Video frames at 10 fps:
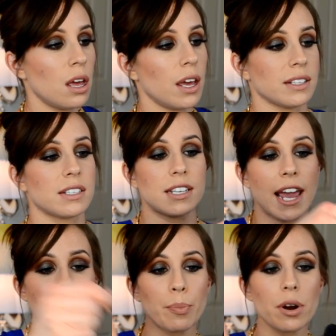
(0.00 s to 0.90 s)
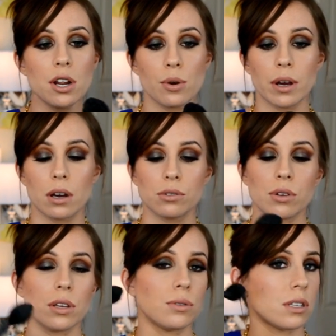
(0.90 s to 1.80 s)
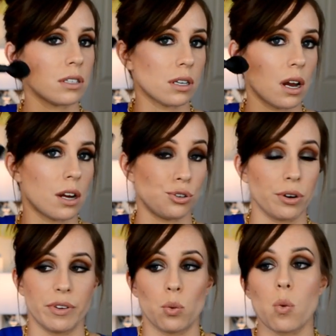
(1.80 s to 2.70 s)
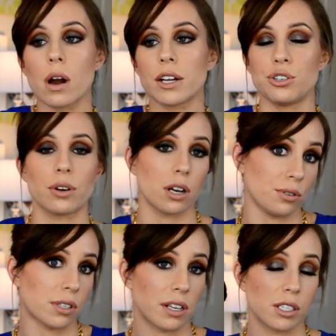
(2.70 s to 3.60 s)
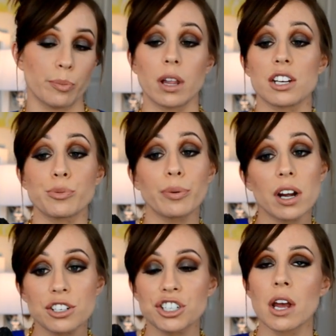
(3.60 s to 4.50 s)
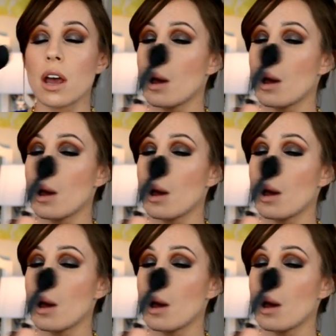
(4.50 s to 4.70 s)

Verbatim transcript: It's tapered. You can also use this to contour if you want. You can use it as a blush brush.